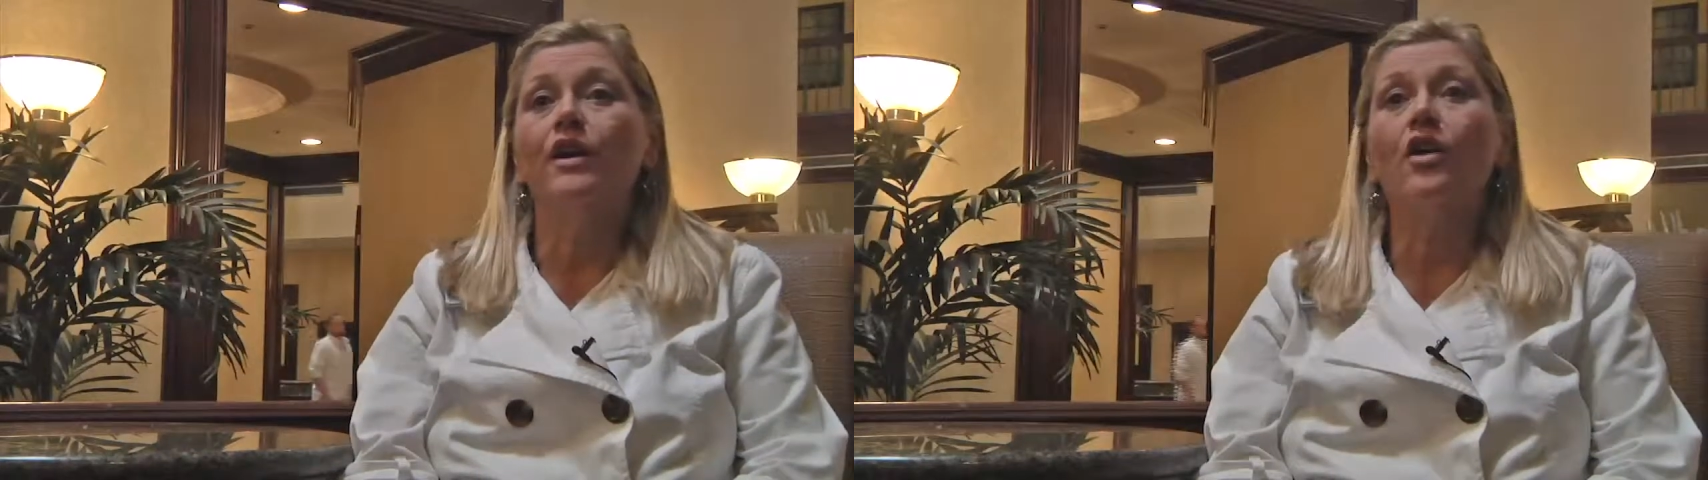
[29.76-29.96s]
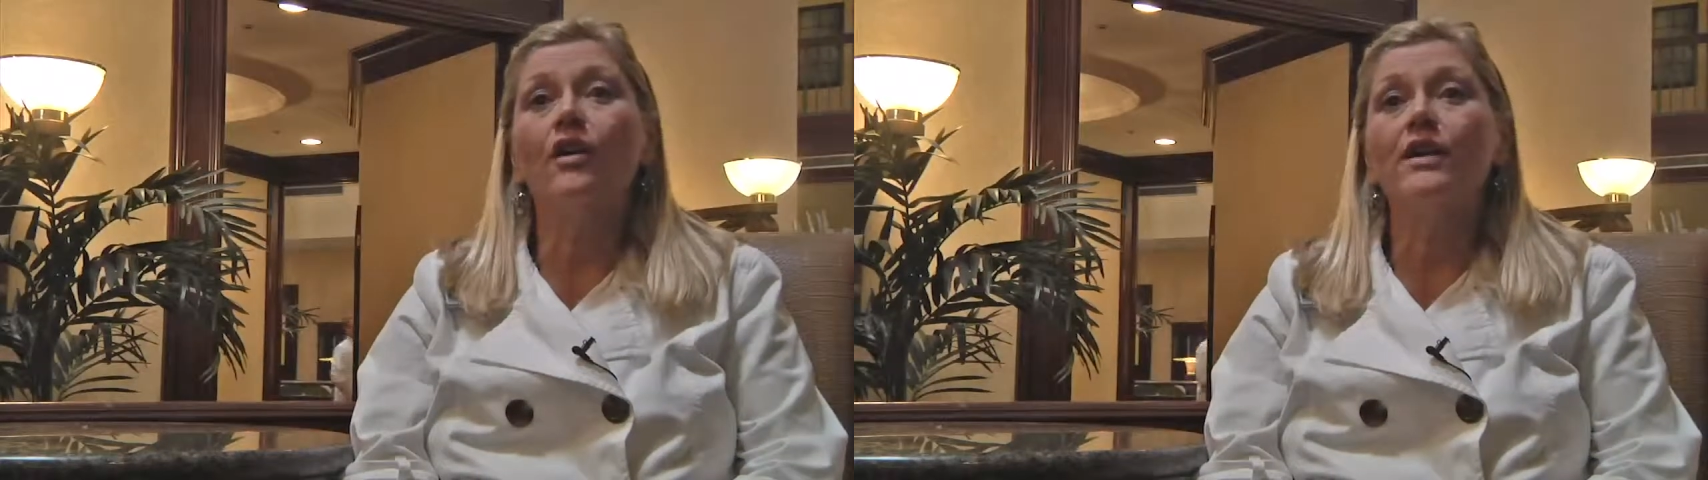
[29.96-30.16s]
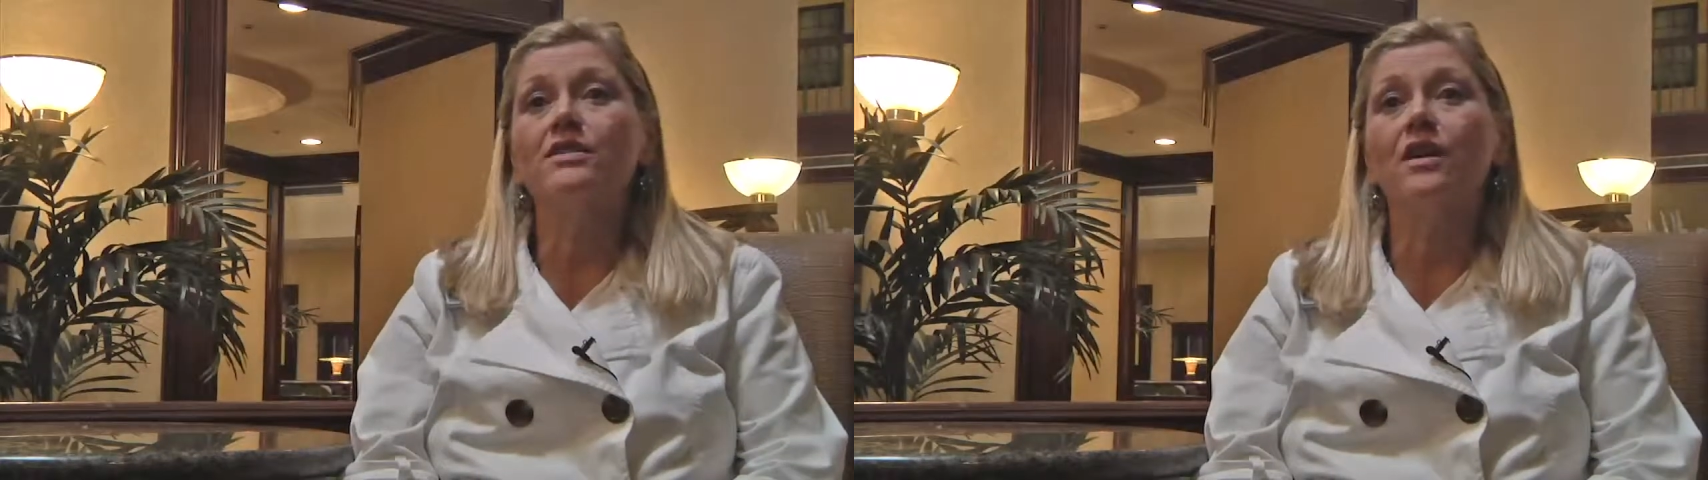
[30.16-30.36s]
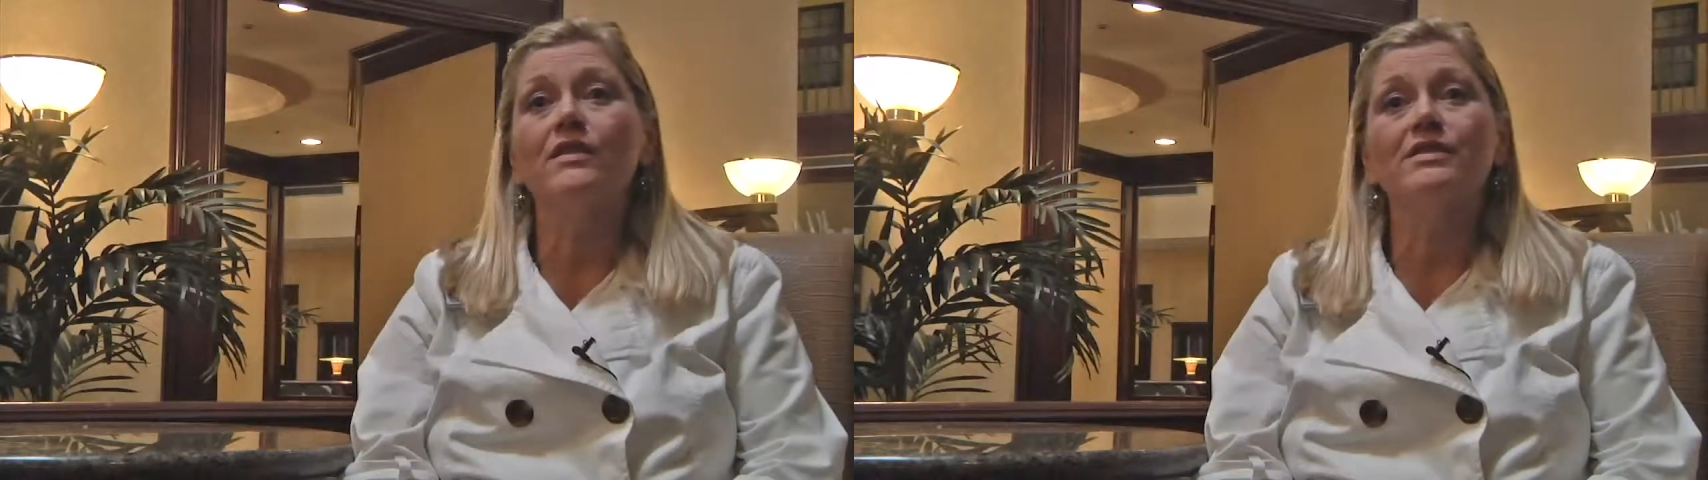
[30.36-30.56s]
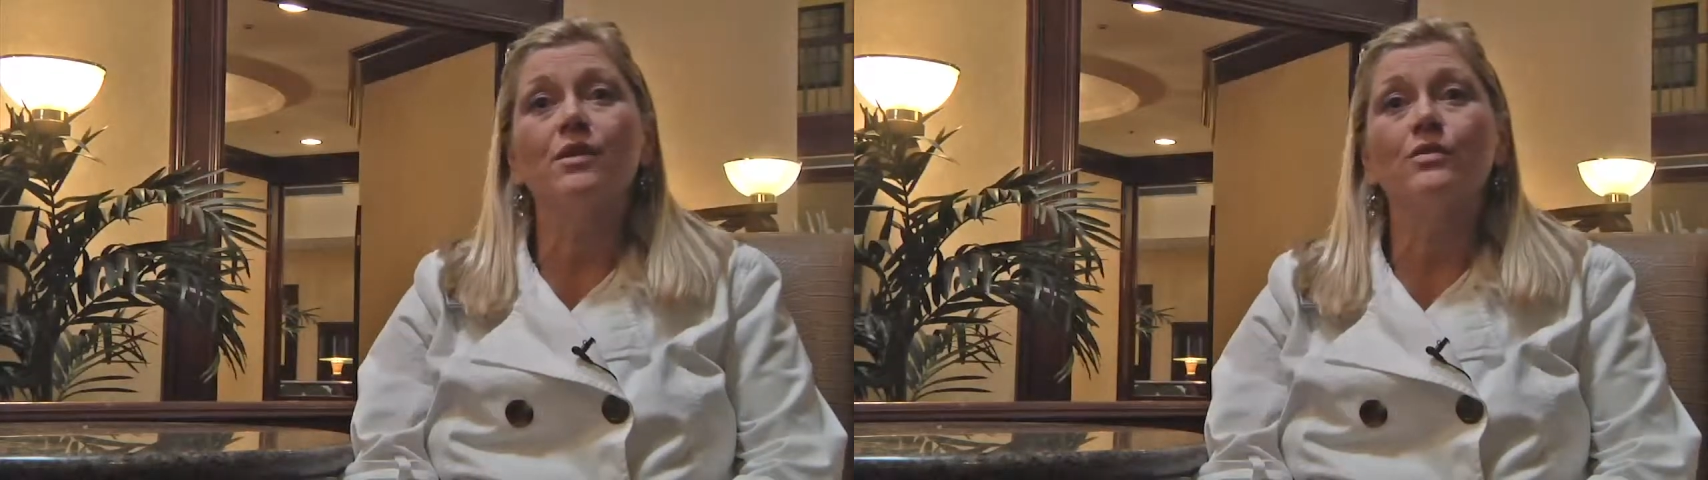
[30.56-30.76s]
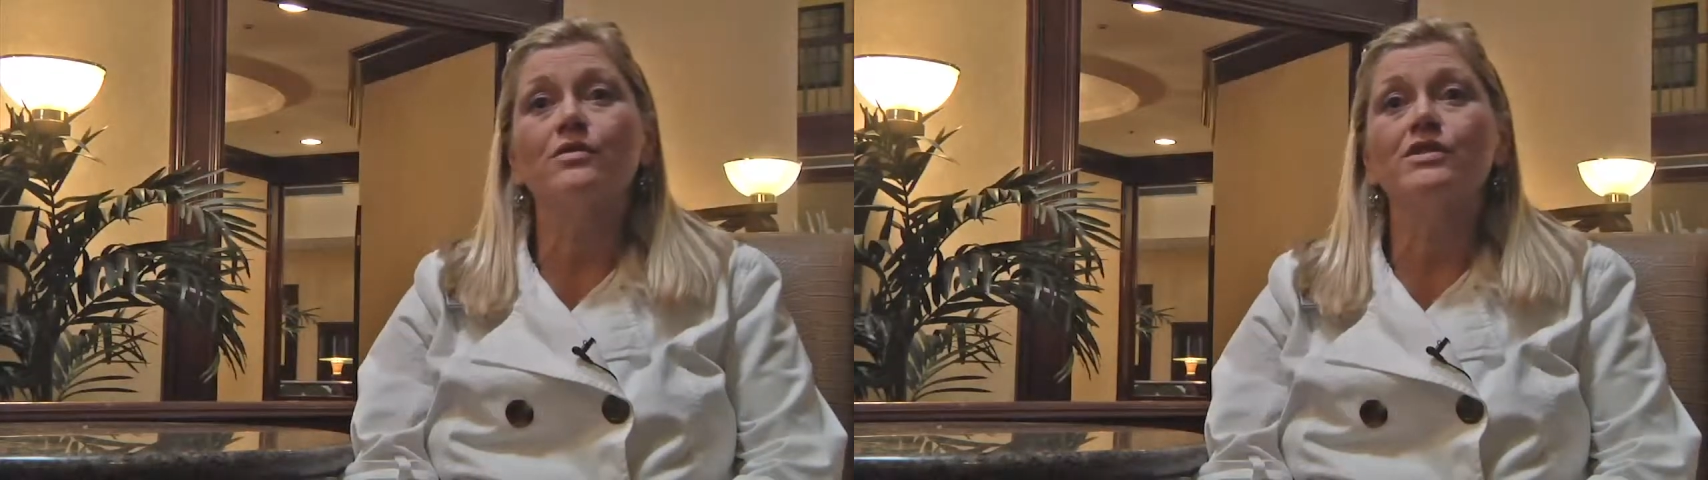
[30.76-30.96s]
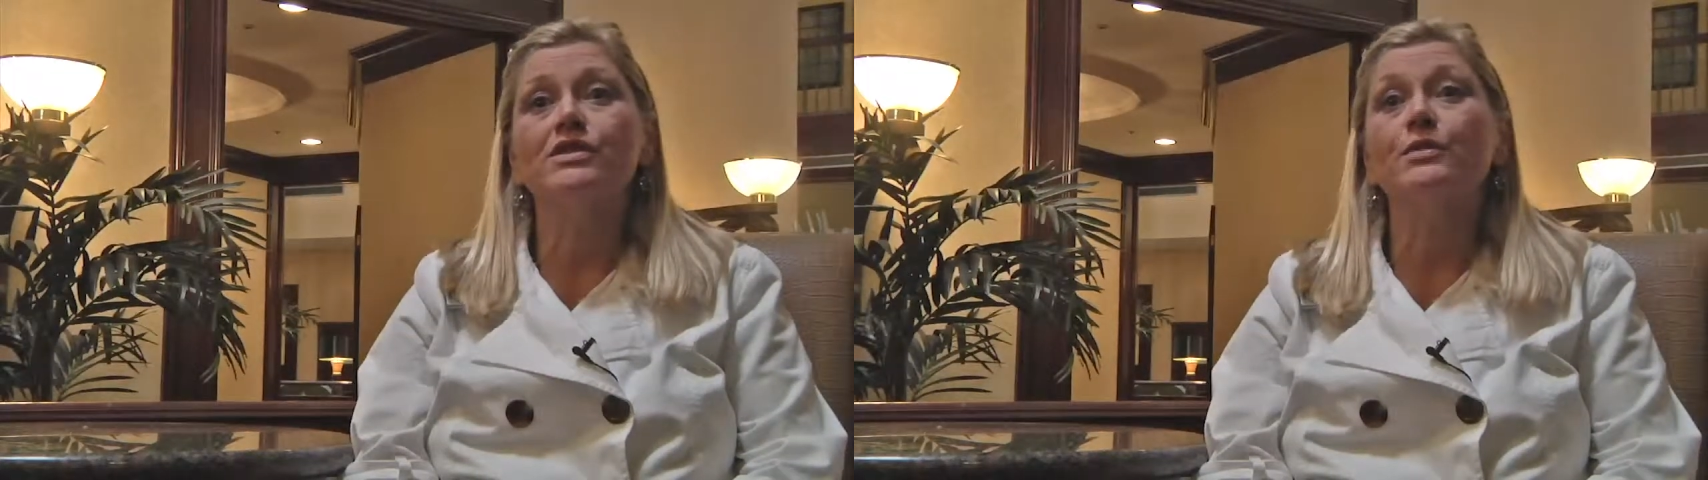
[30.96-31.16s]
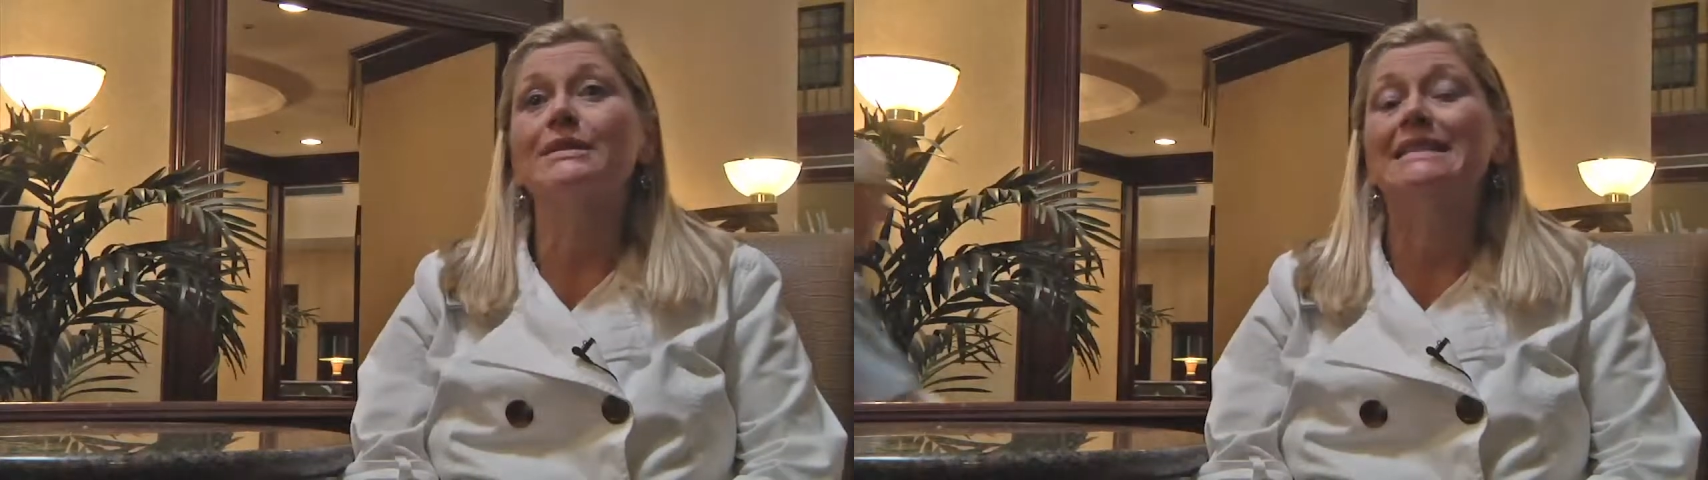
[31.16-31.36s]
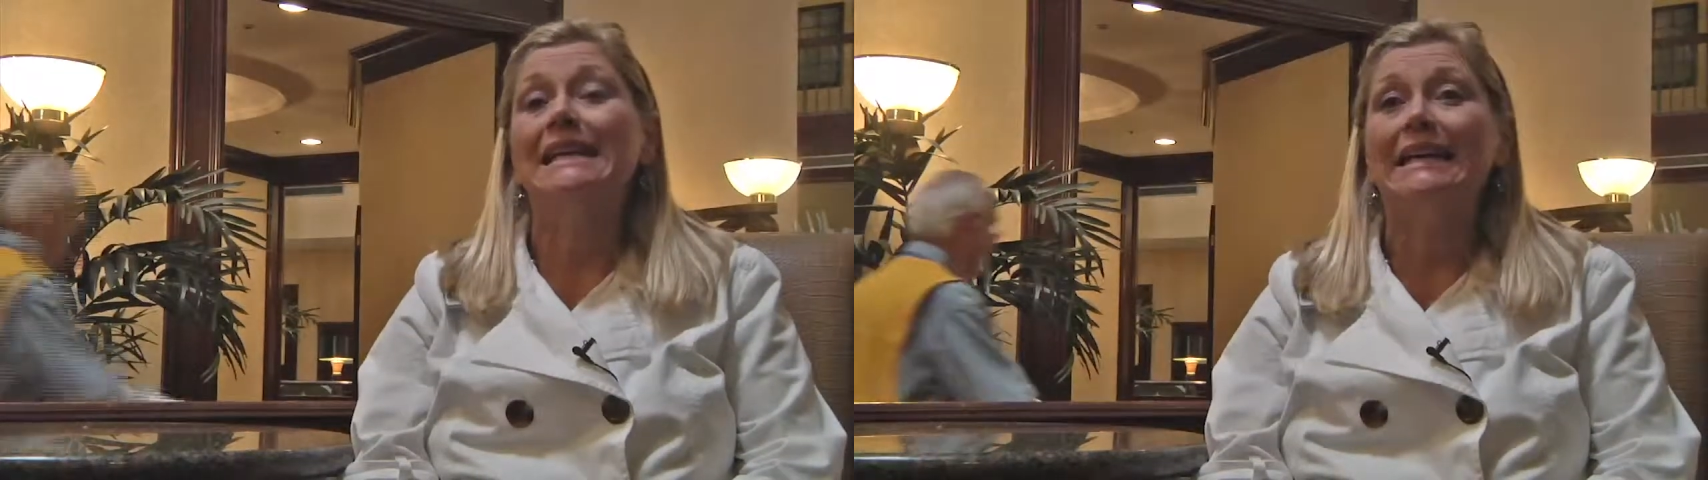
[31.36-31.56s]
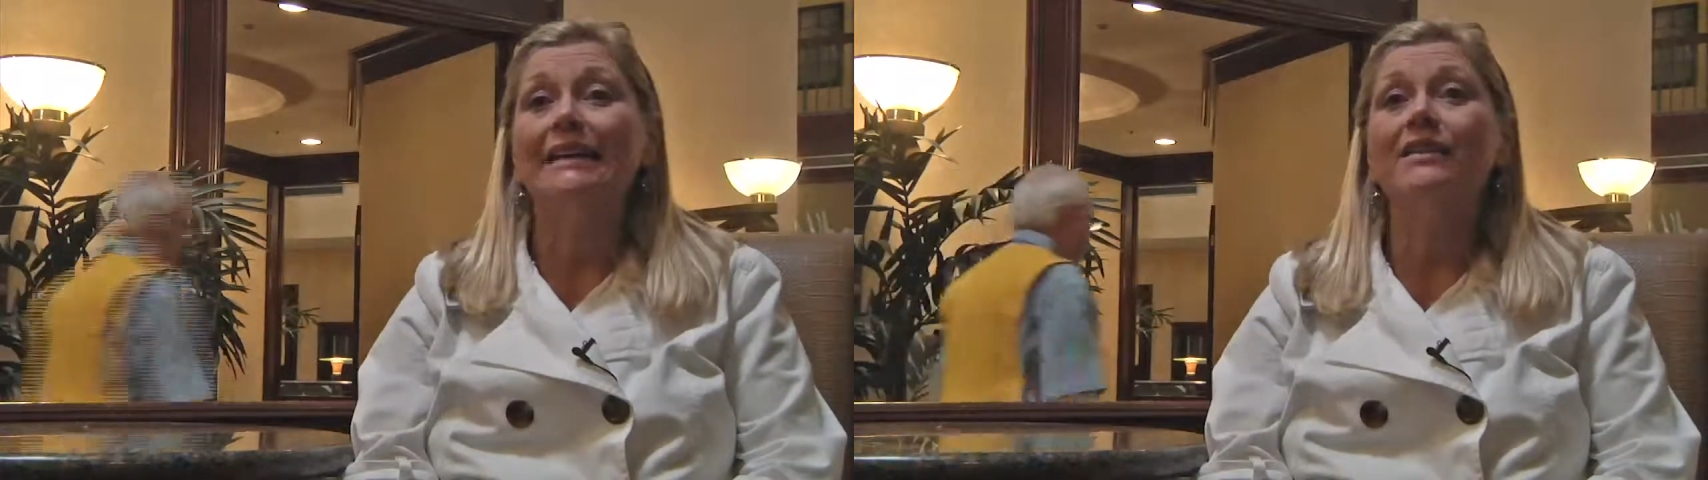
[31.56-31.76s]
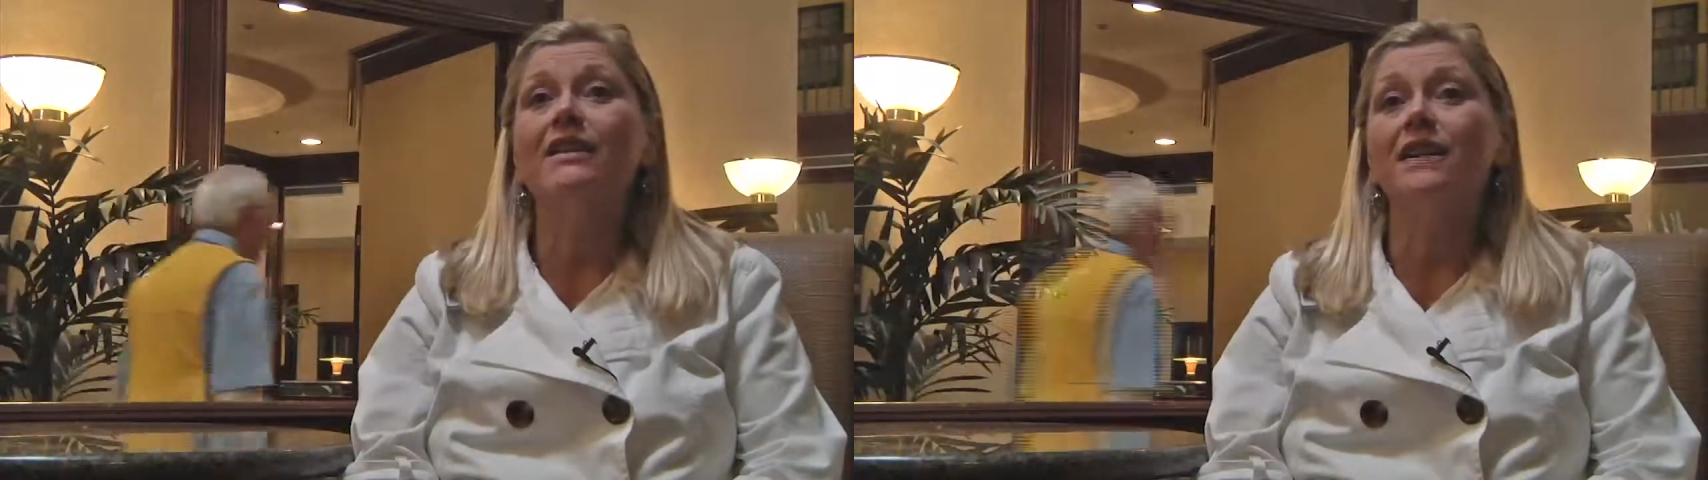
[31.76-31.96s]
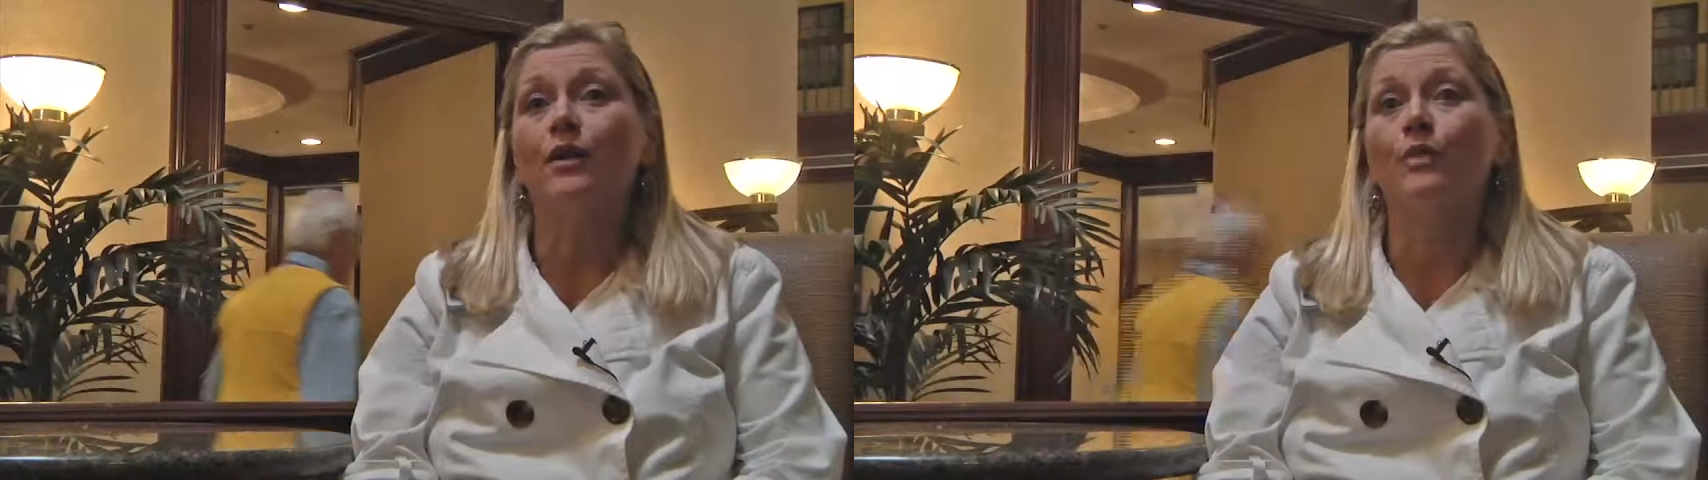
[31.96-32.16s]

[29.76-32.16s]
encourage all the soldiers to attend the yellow